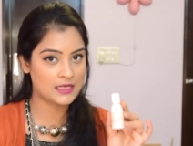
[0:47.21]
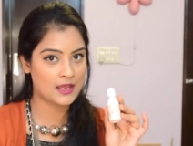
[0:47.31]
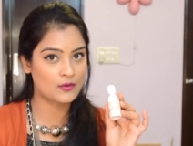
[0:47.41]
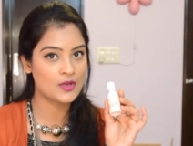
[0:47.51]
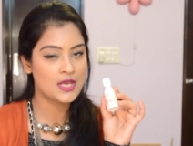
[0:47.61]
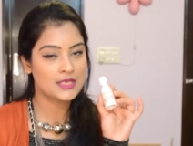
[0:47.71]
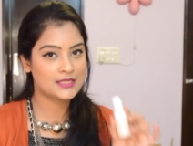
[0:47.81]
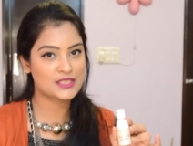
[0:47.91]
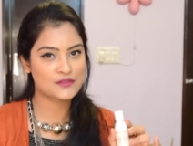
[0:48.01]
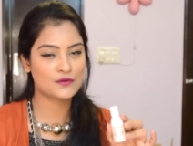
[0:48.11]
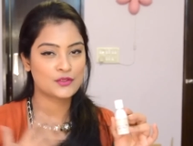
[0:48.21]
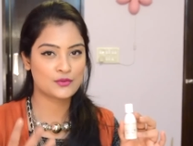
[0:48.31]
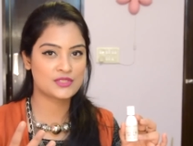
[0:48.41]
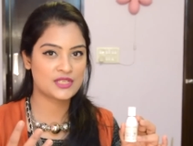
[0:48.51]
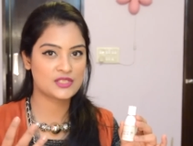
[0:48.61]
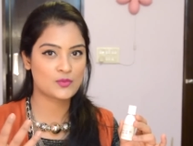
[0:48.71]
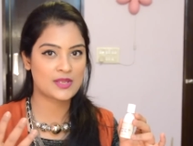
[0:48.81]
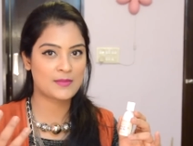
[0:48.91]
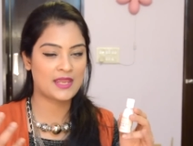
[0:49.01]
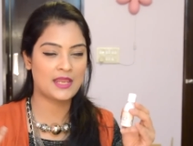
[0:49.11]
Now this is for those days
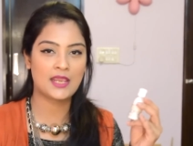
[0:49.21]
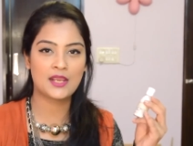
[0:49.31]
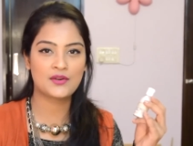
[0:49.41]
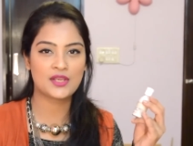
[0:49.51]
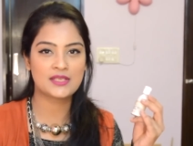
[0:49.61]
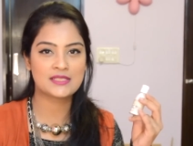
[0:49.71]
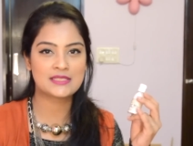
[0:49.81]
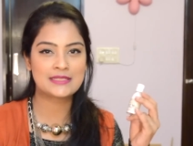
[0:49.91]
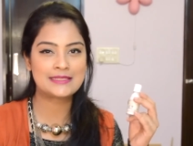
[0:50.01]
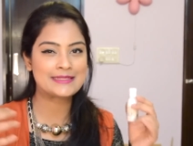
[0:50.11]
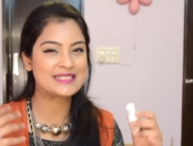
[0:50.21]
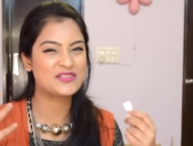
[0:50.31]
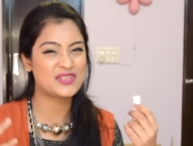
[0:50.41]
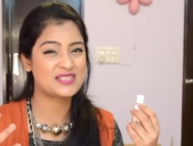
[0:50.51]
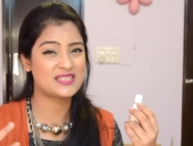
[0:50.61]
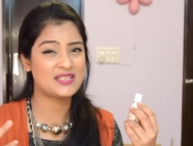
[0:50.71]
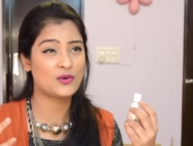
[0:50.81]
when my hair is a little greasy,